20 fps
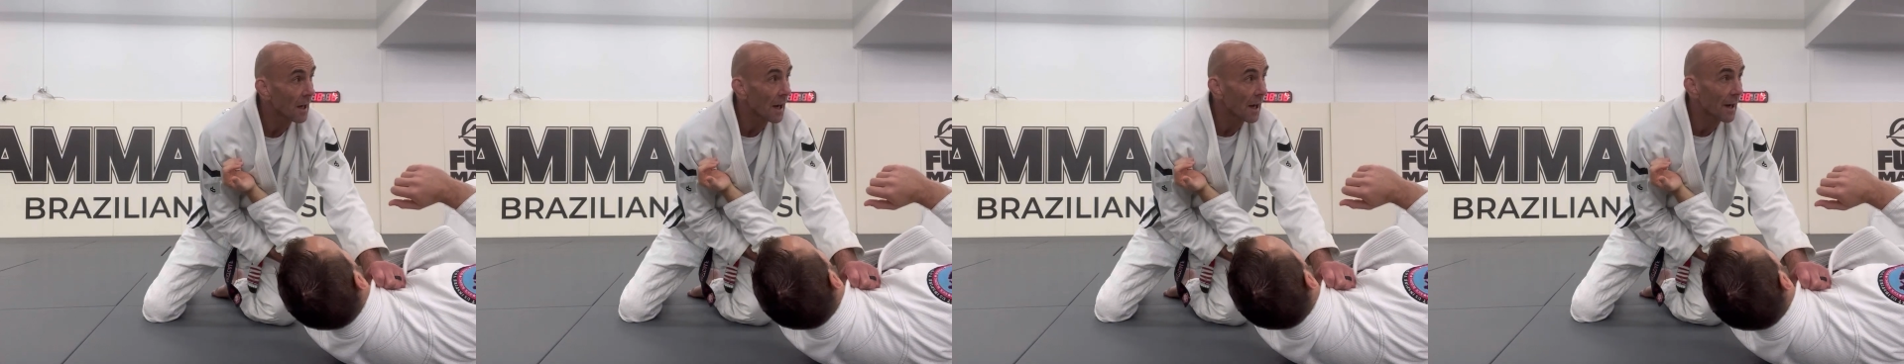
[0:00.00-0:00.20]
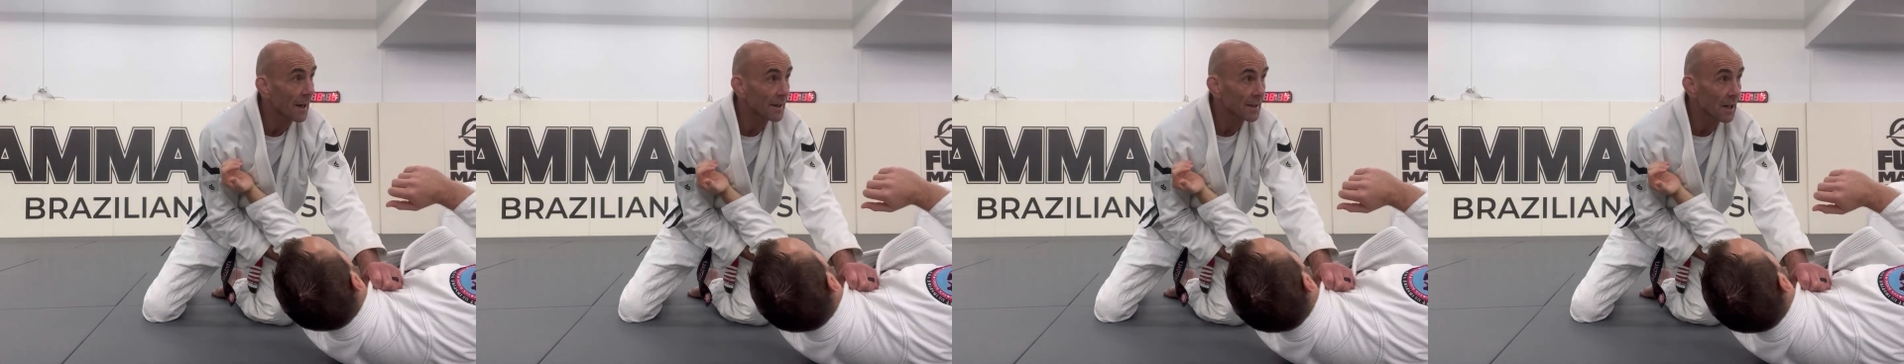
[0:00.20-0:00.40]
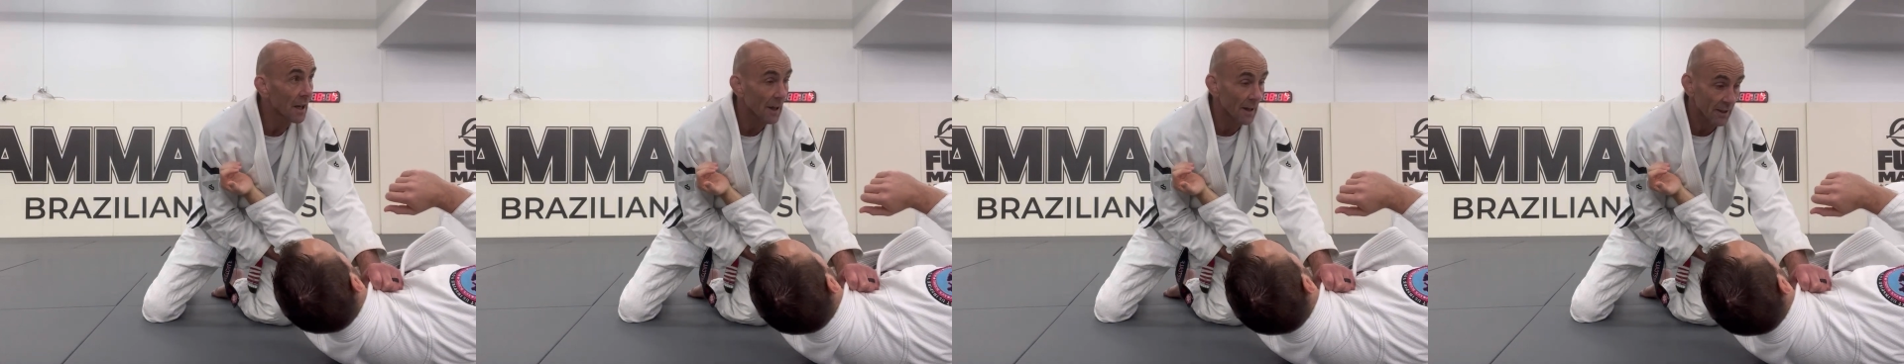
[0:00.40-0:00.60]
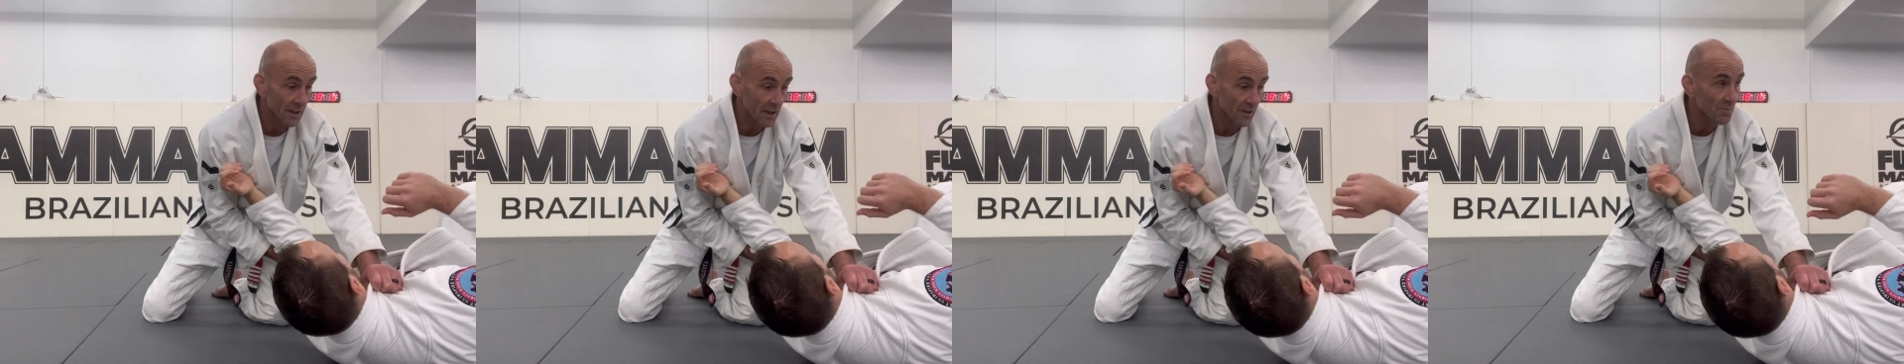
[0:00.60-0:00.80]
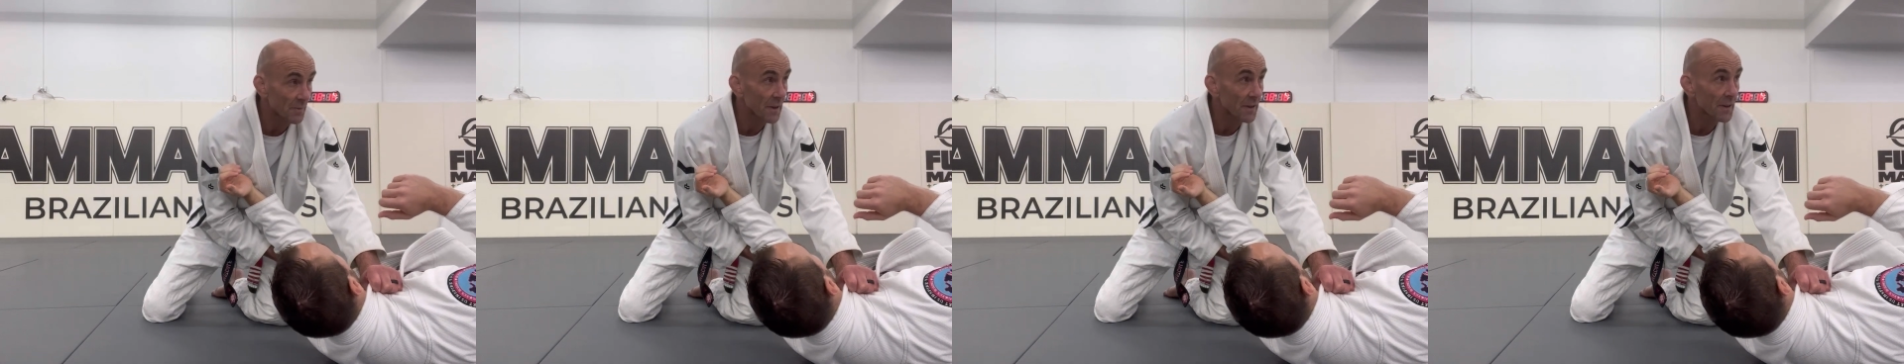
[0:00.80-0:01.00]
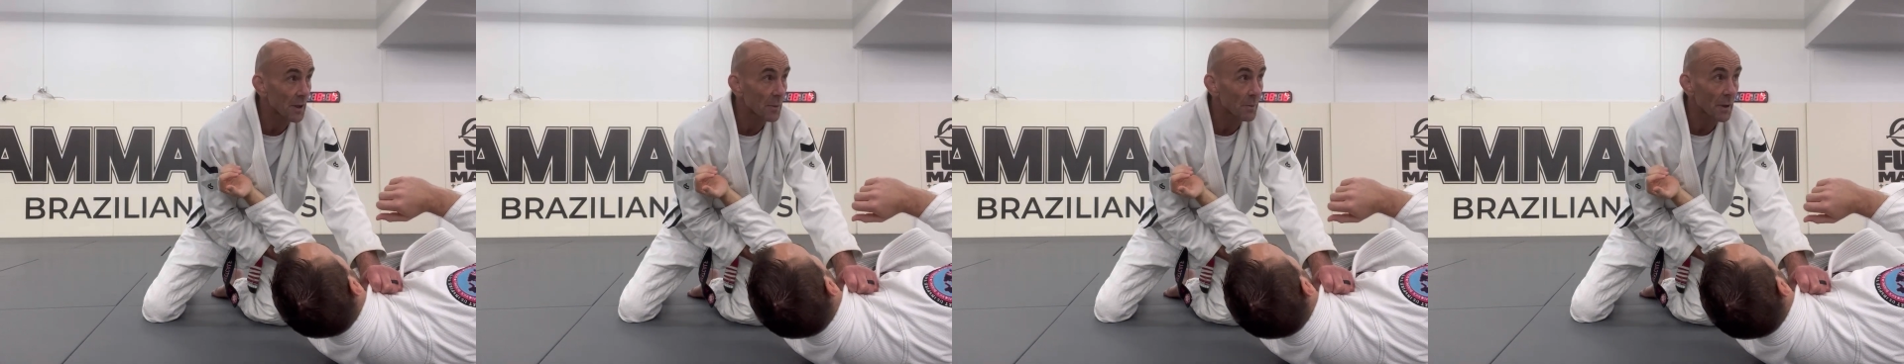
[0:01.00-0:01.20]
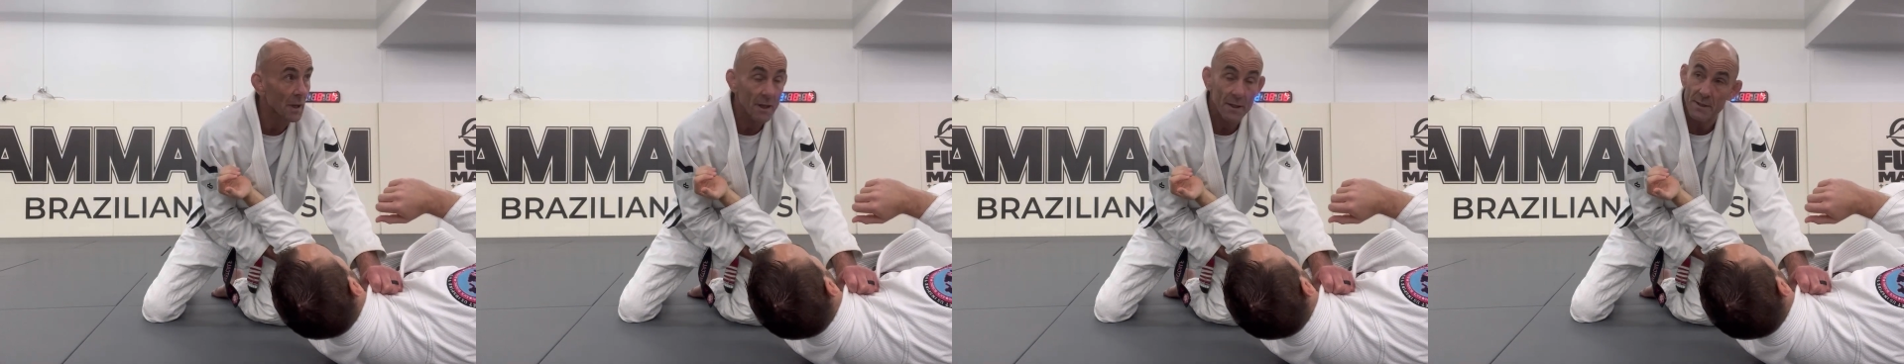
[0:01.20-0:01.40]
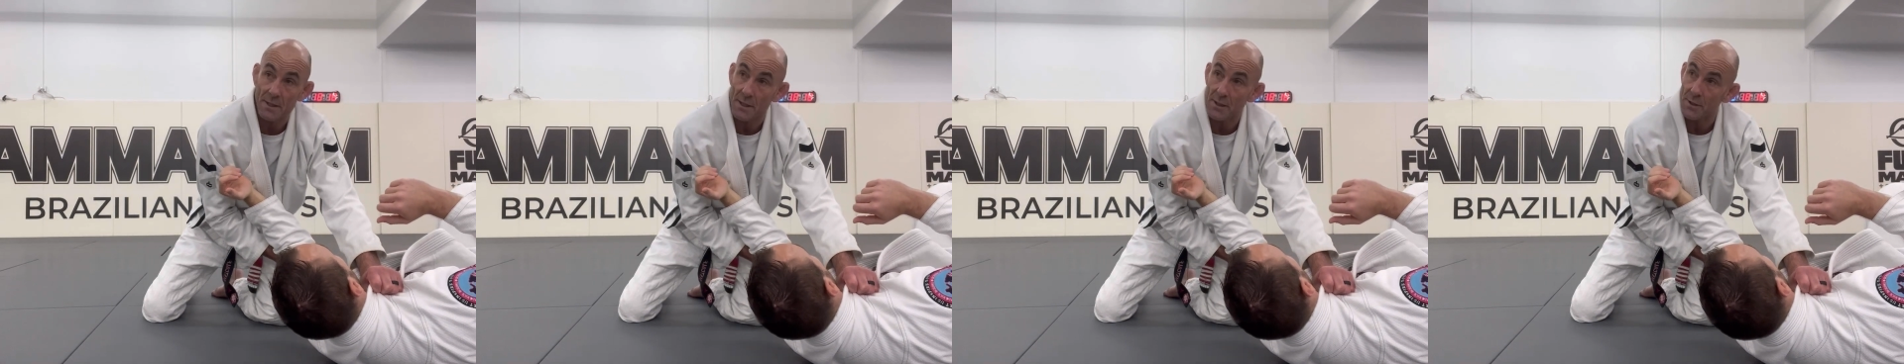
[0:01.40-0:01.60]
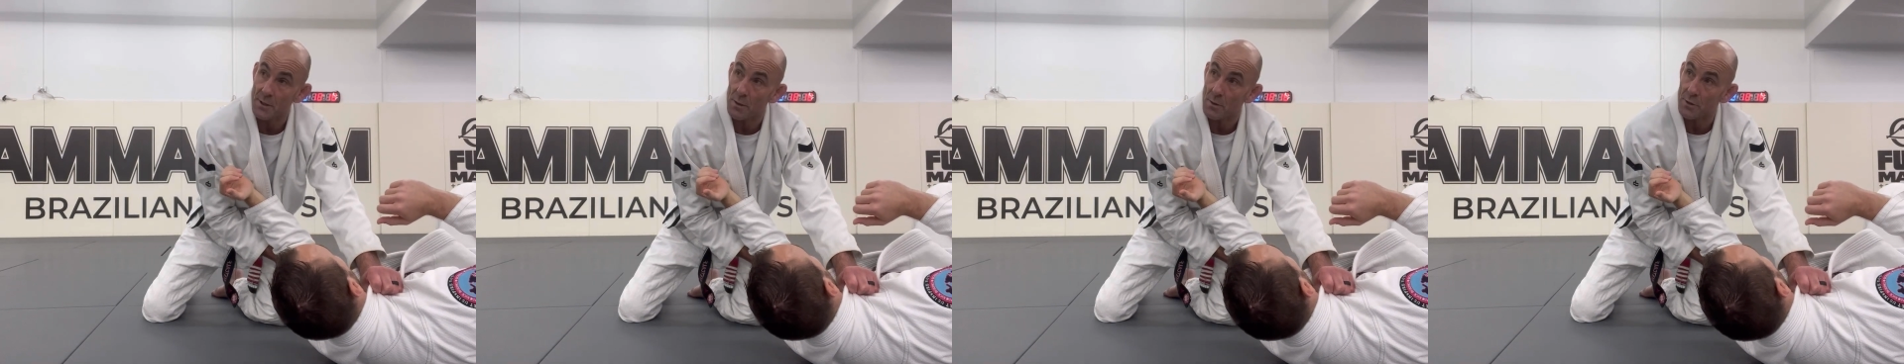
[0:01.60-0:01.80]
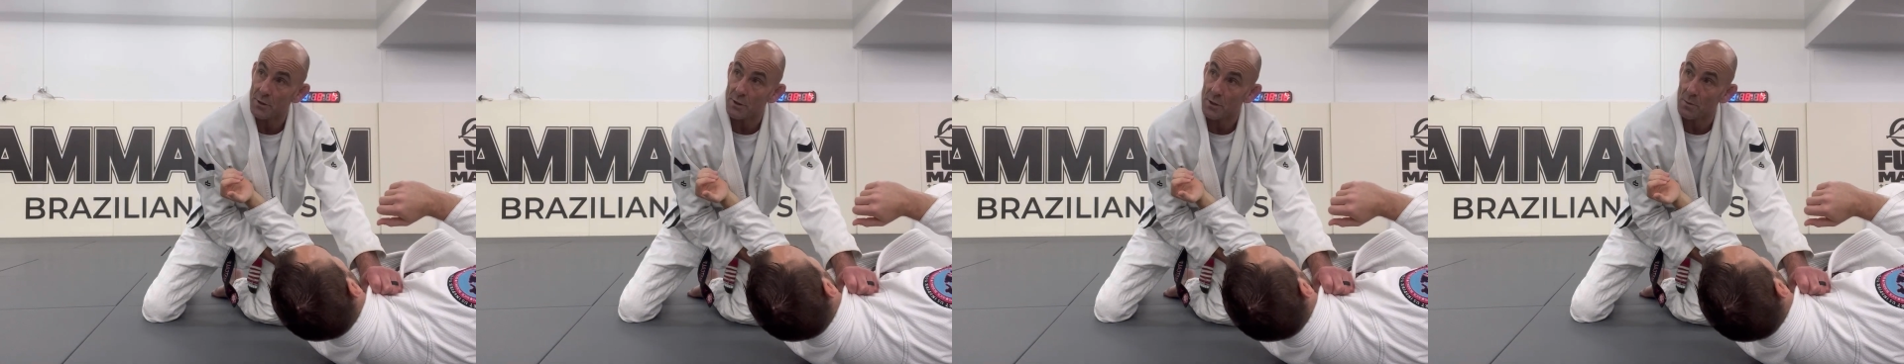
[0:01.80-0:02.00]
and uh, give me the ability to,
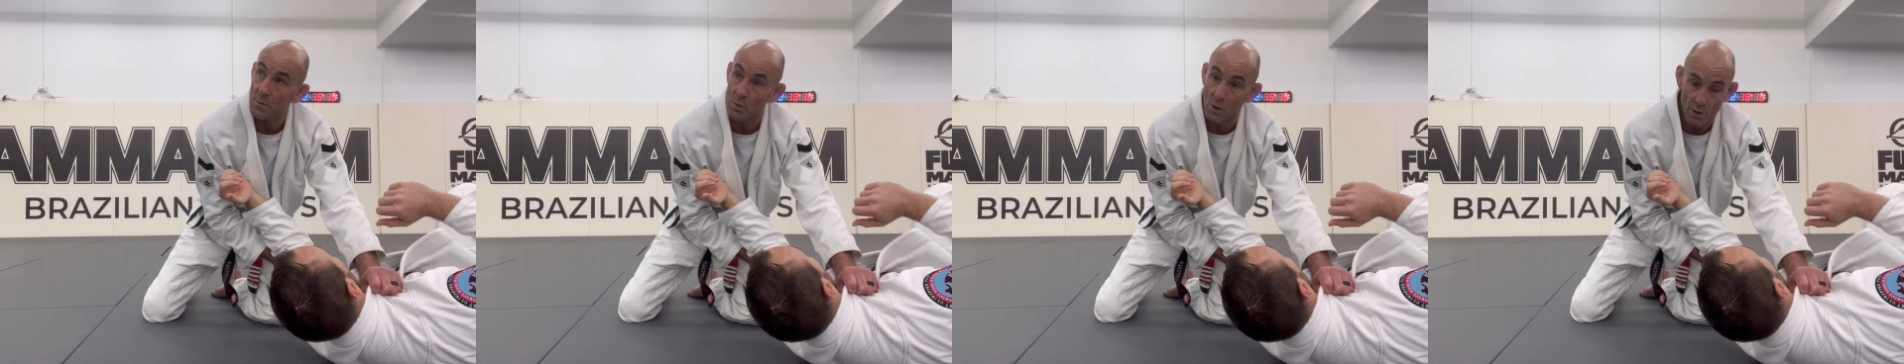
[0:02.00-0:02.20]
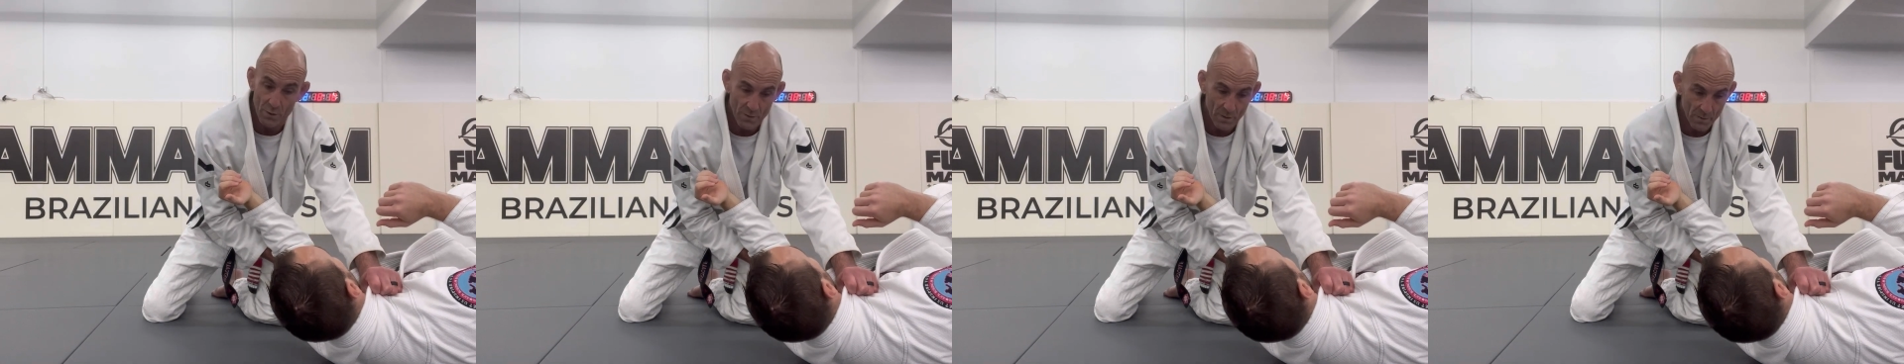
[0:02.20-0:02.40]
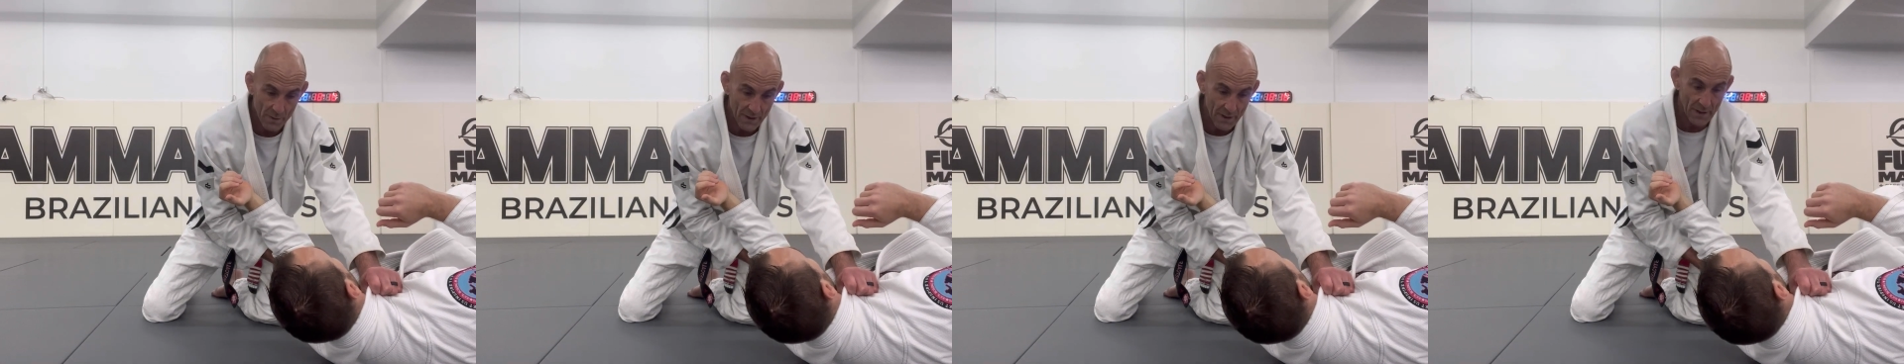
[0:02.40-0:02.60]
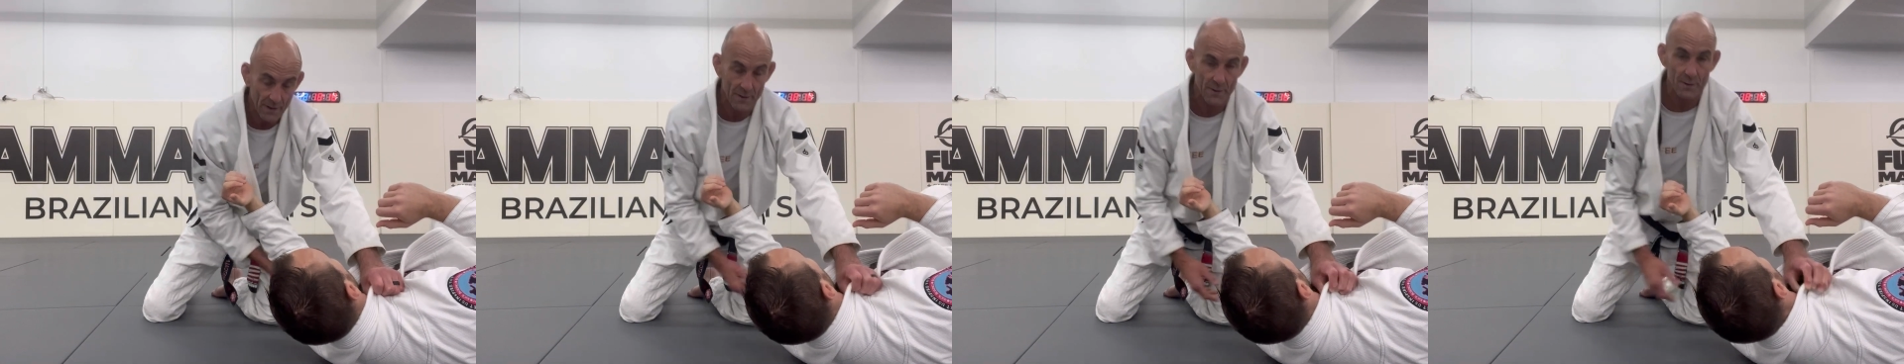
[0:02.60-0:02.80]
to move him again.